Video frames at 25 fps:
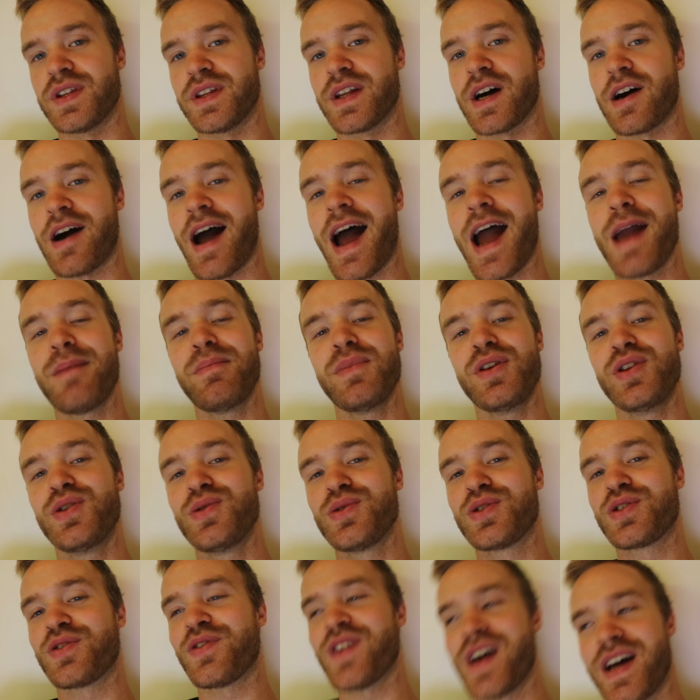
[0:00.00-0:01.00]
Now, I'm a
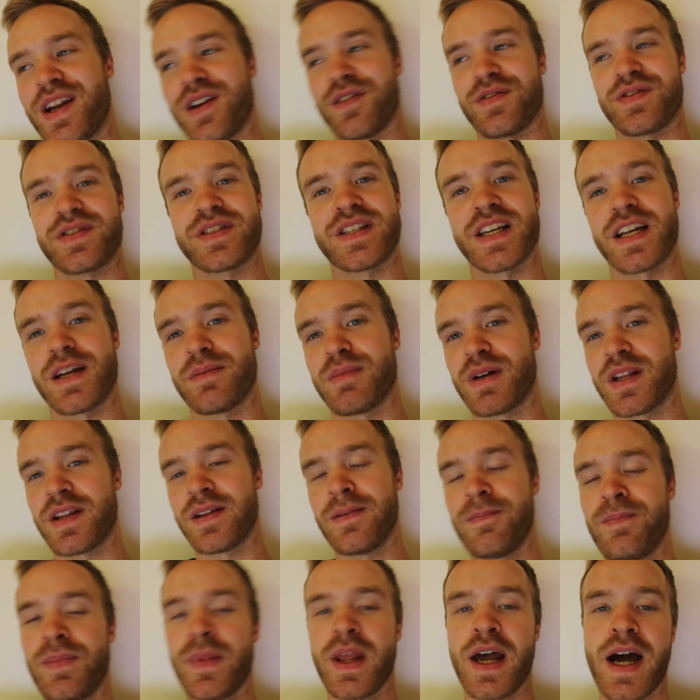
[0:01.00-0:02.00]
huge fan of
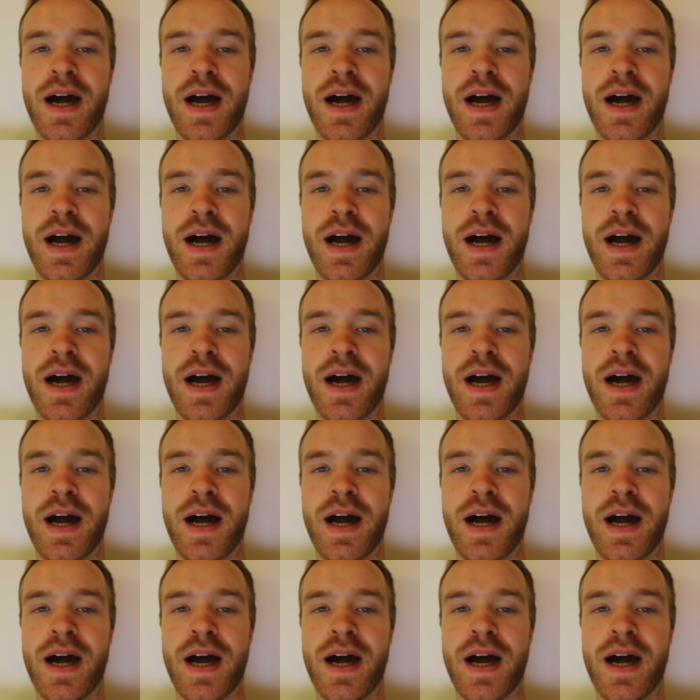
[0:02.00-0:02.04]
cinnamon.